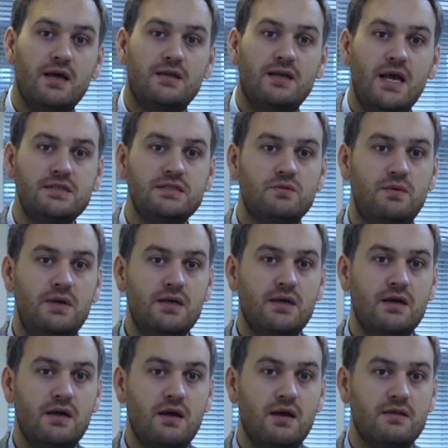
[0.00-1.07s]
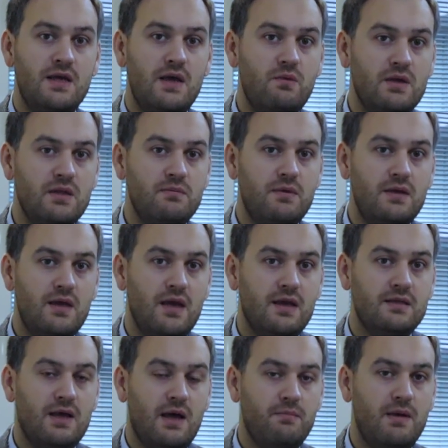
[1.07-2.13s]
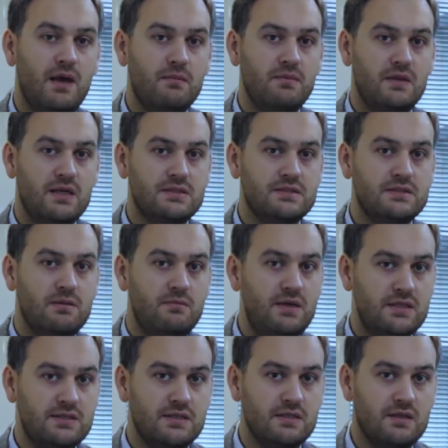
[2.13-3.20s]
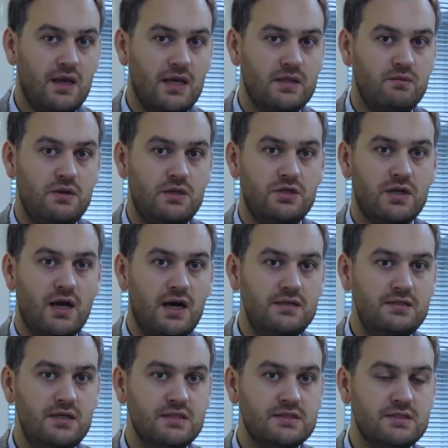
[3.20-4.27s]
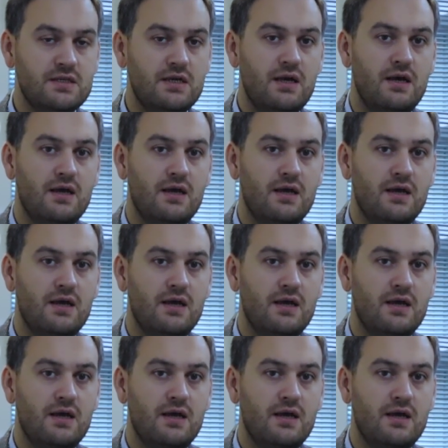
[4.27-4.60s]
next week there will be an OPEC Plus meeting at which countries